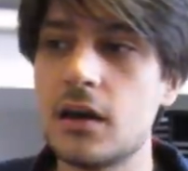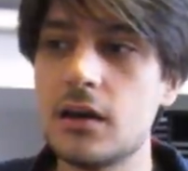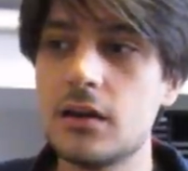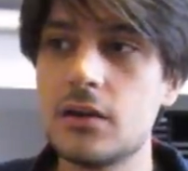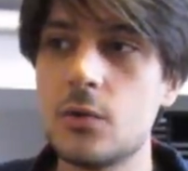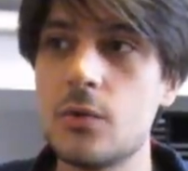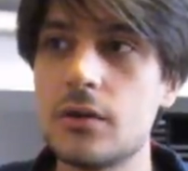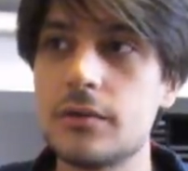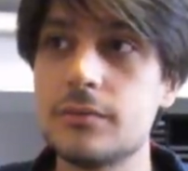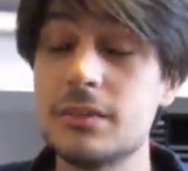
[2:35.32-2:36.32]

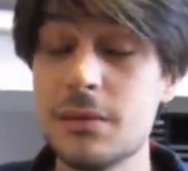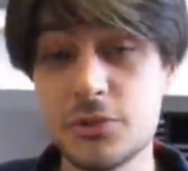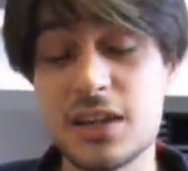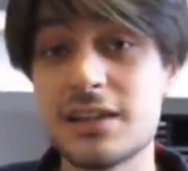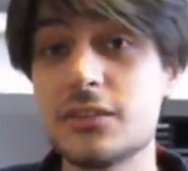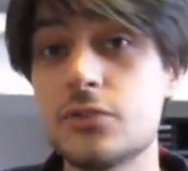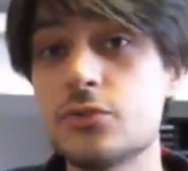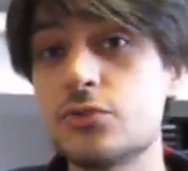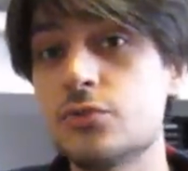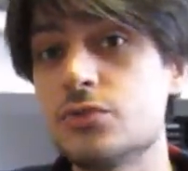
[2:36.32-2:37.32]
Number 9
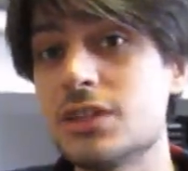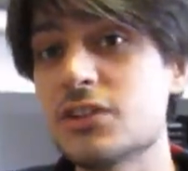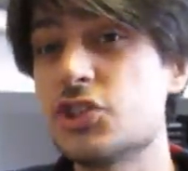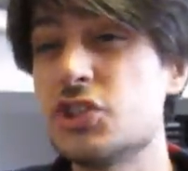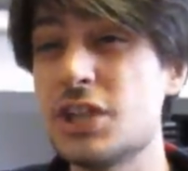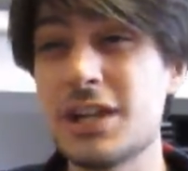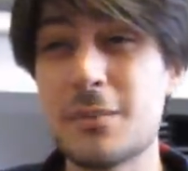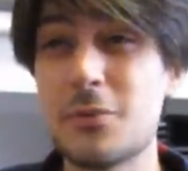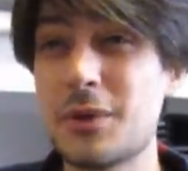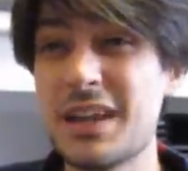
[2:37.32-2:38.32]
goes to Touché,
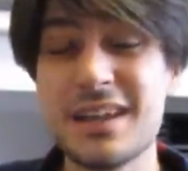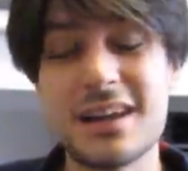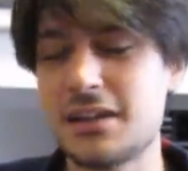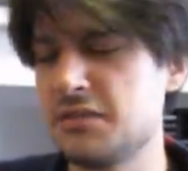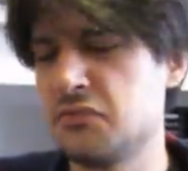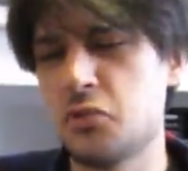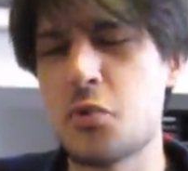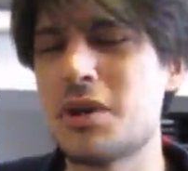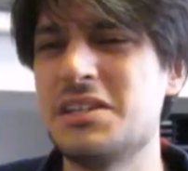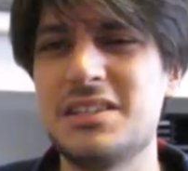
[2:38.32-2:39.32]
Amoré. I have
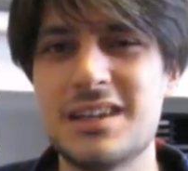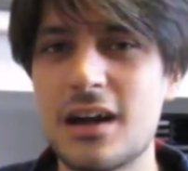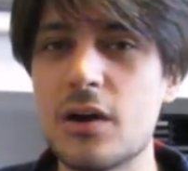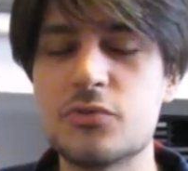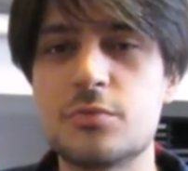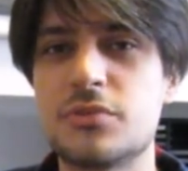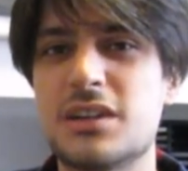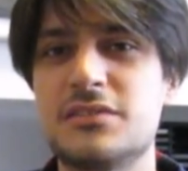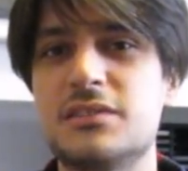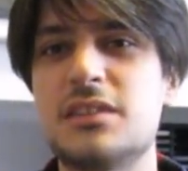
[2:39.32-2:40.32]
no idea how to
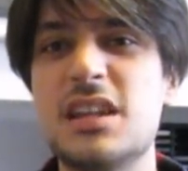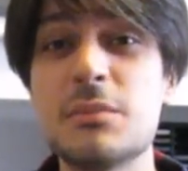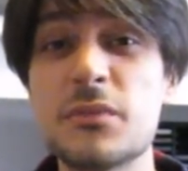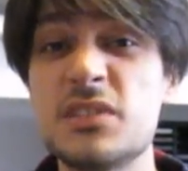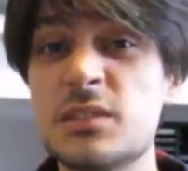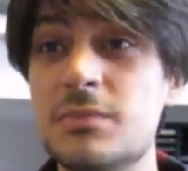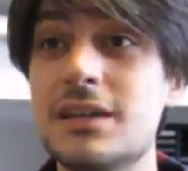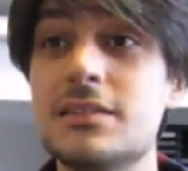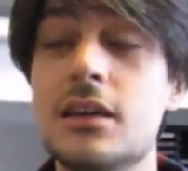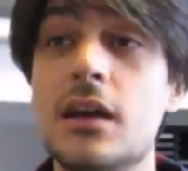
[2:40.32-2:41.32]
pronounce the name of this
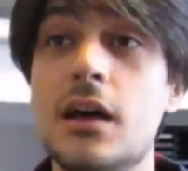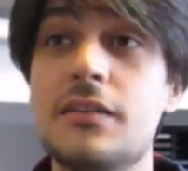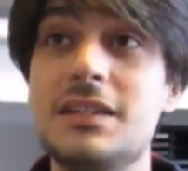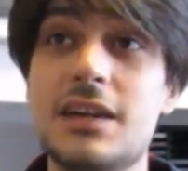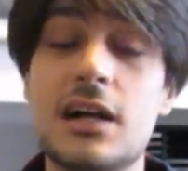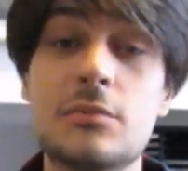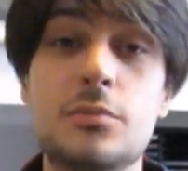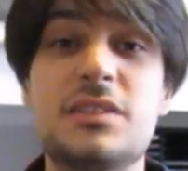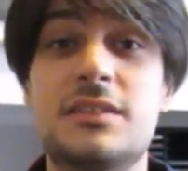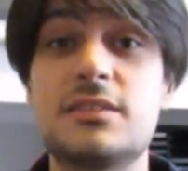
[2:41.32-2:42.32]
band. The
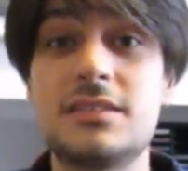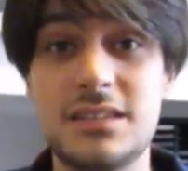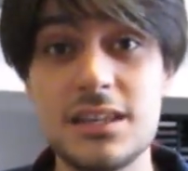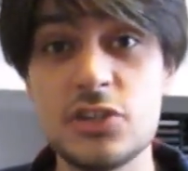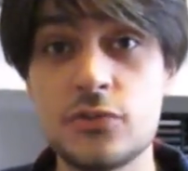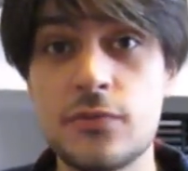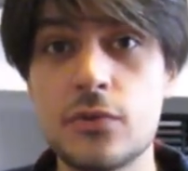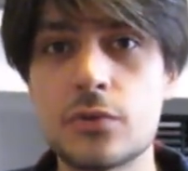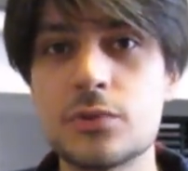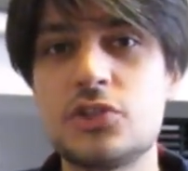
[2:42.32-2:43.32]
album is Stage
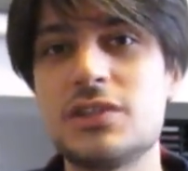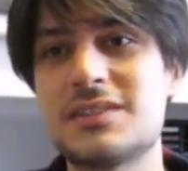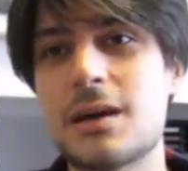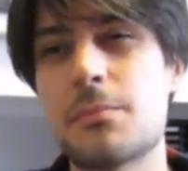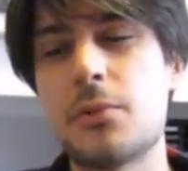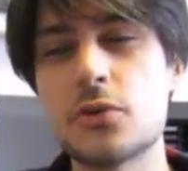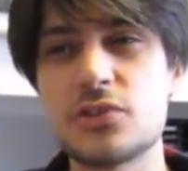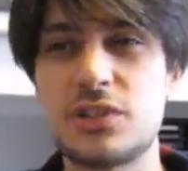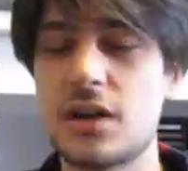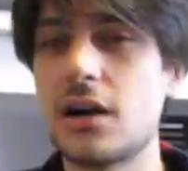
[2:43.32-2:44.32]
4, which is a
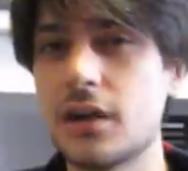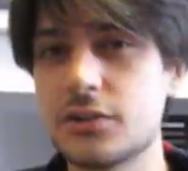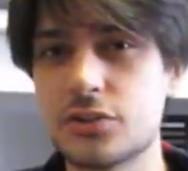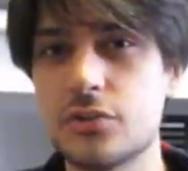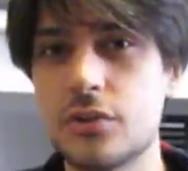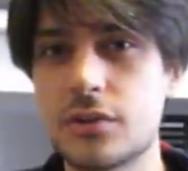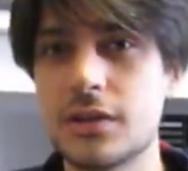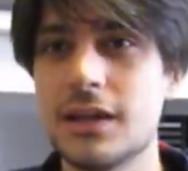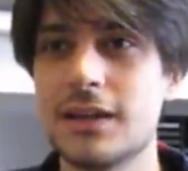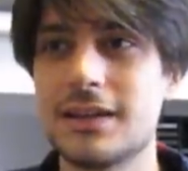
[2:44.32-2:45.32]

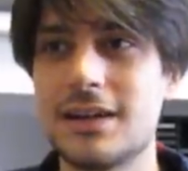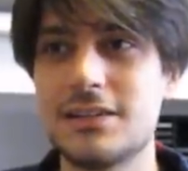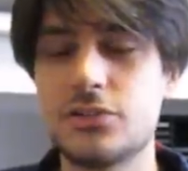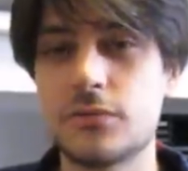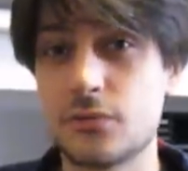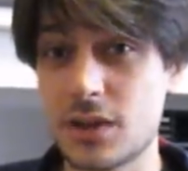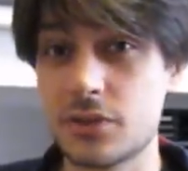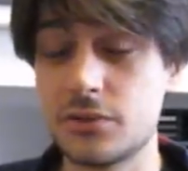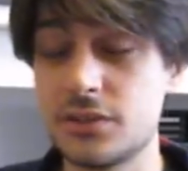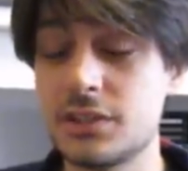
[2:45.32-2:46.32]
post-hardcore kind of
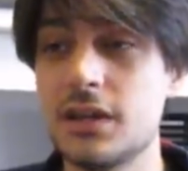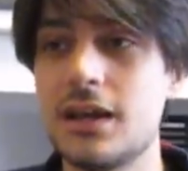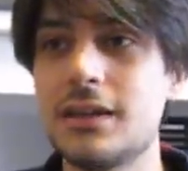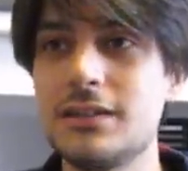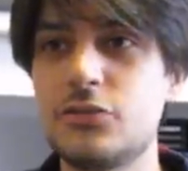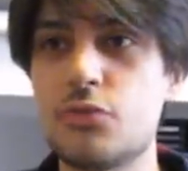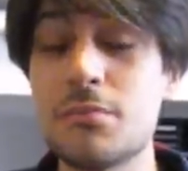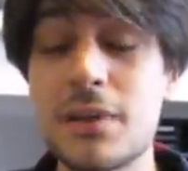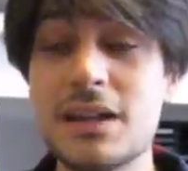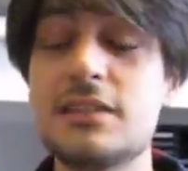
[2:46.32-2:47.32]
record. It
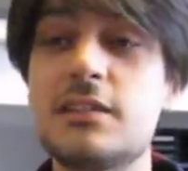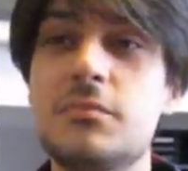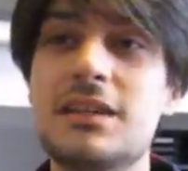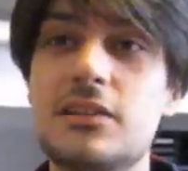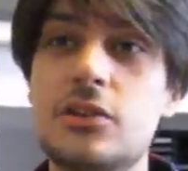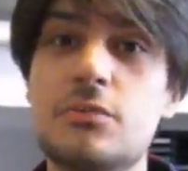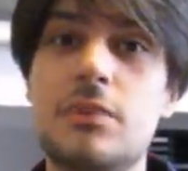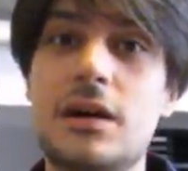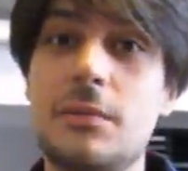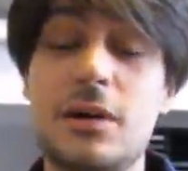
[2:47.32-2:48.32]
reminded me a lot
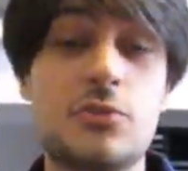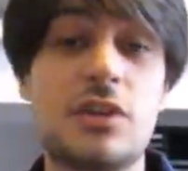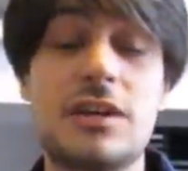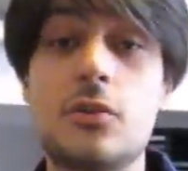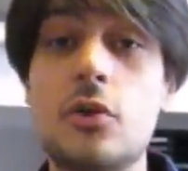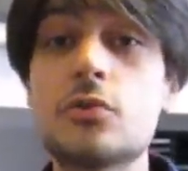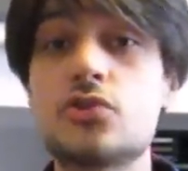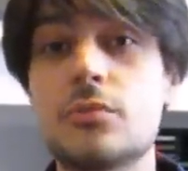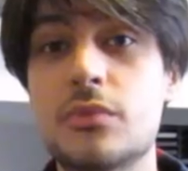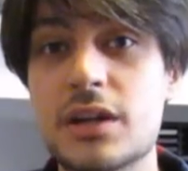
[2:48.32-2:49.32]
about an
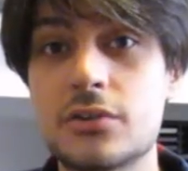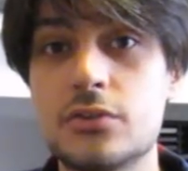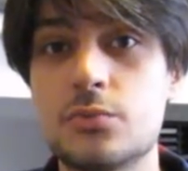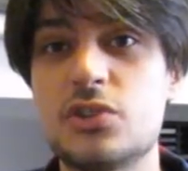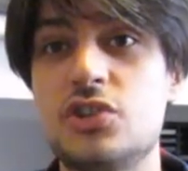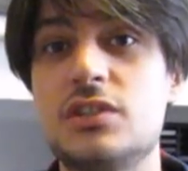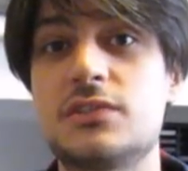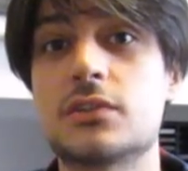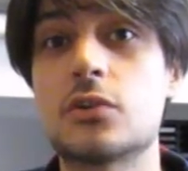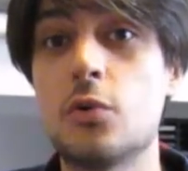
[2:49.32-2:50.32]
awesome record, which
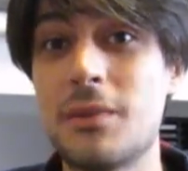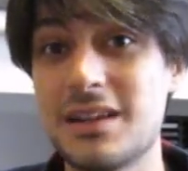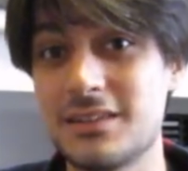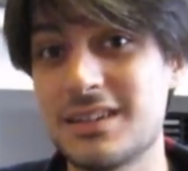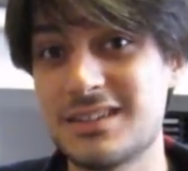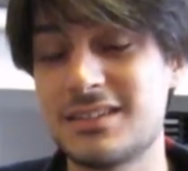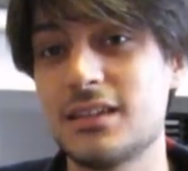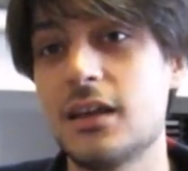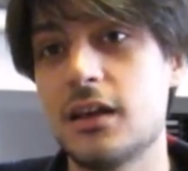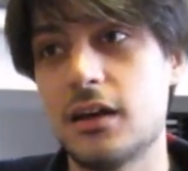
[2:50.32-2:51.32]
is Comadres,
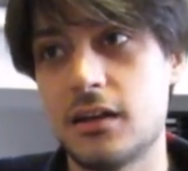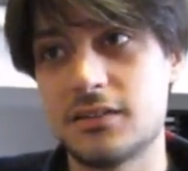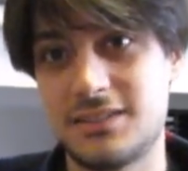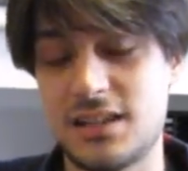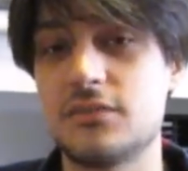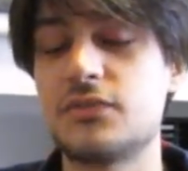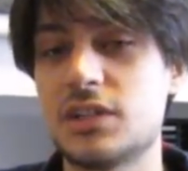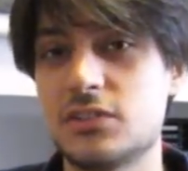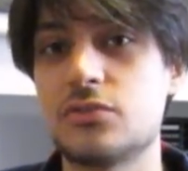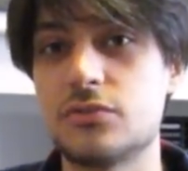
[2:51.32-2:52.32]
a
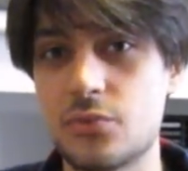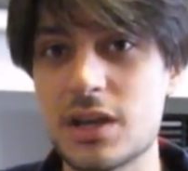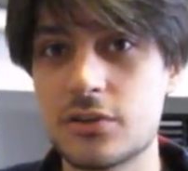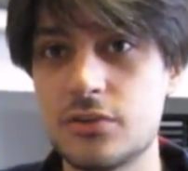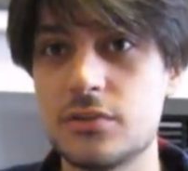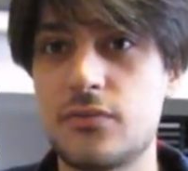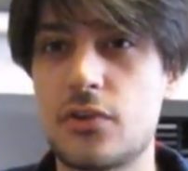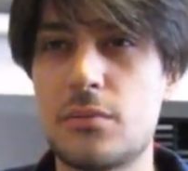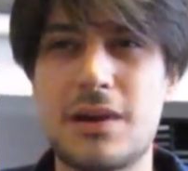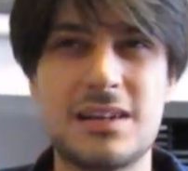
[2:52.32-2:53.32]
self-titled record
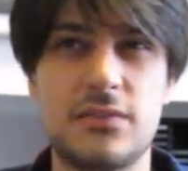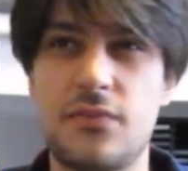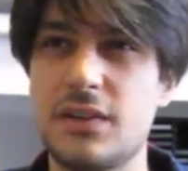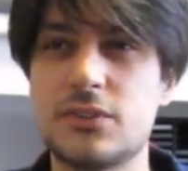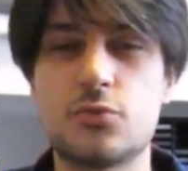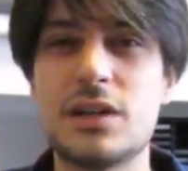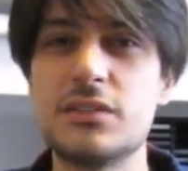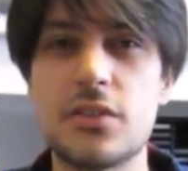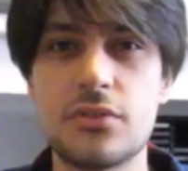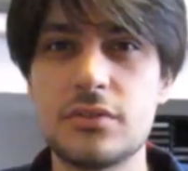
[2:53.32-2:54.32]
from, I think,
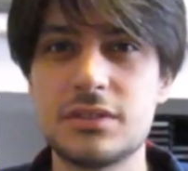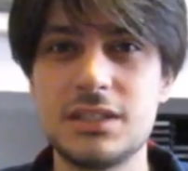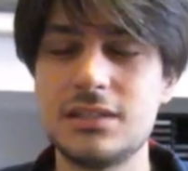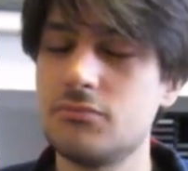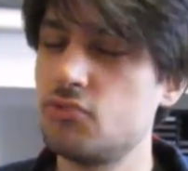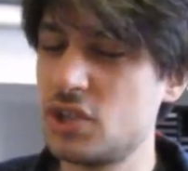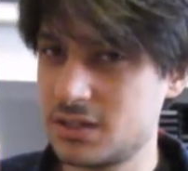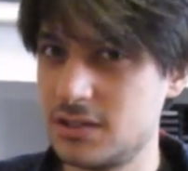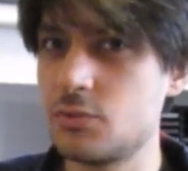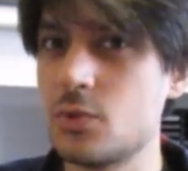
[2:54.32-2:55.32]
2013.
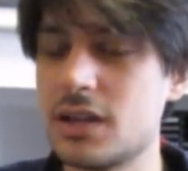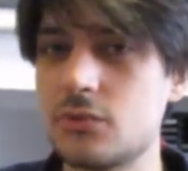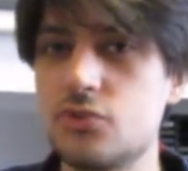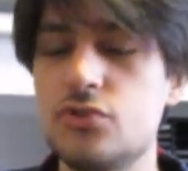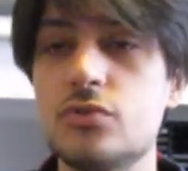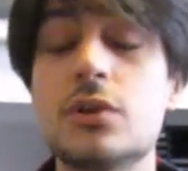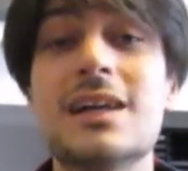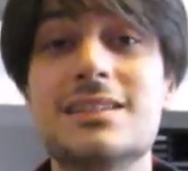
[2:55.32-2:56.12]
Check that one out too.